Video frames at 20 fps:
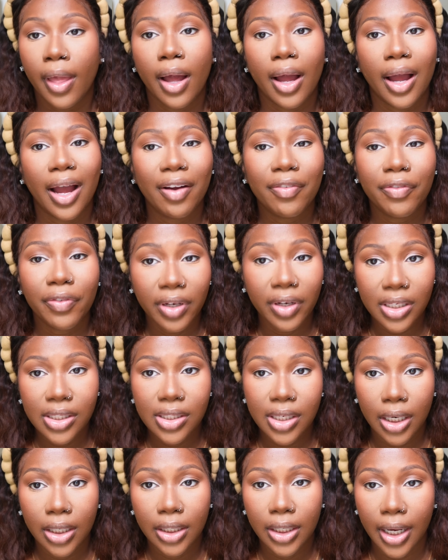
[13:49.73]
I have really
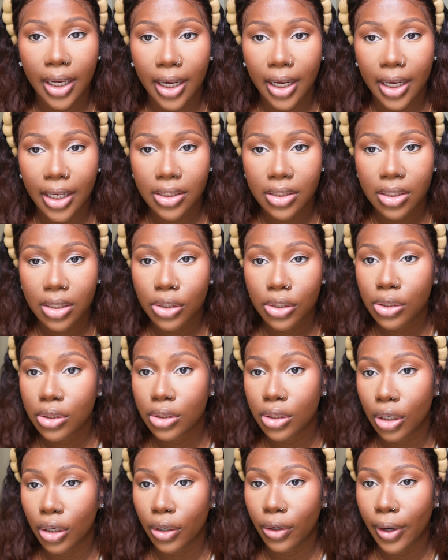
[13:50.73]
tiny eyes,
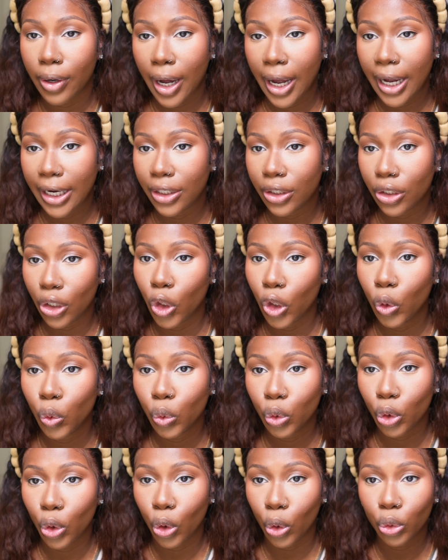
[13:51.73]
so I
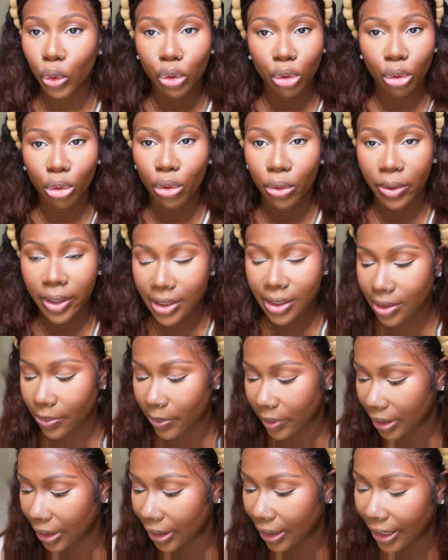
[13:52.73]
don't go too crazy
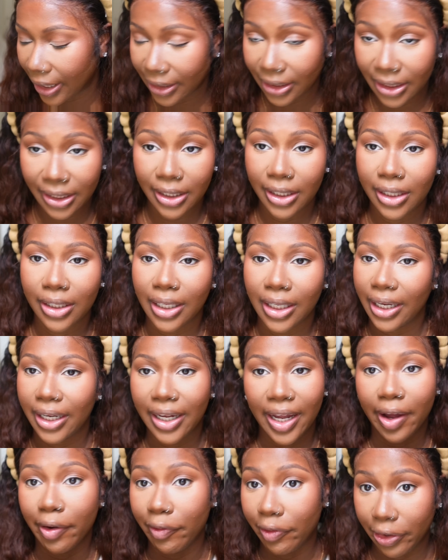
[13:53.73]
with the liner, like
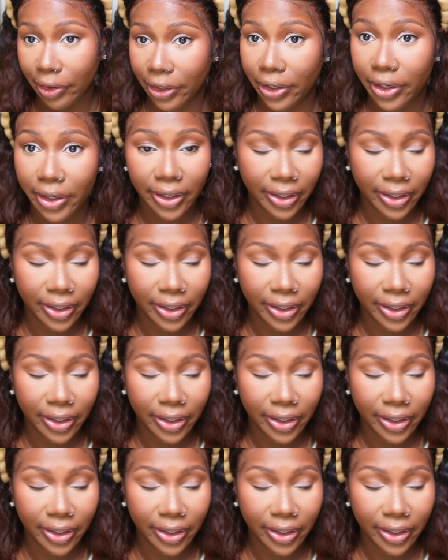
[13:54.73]
ever.